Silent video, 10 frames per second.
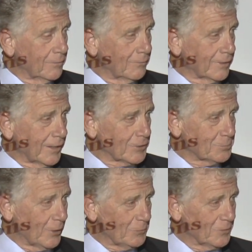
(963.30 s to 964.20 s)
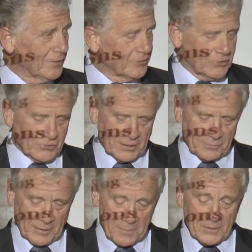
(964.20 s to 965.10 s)
When I asked Brahman that, she
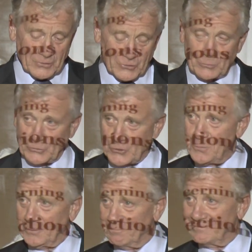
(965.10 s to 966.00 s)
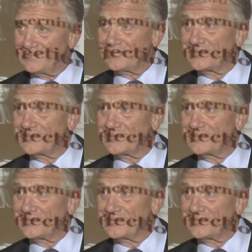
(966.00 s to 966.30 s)
said that means she was human.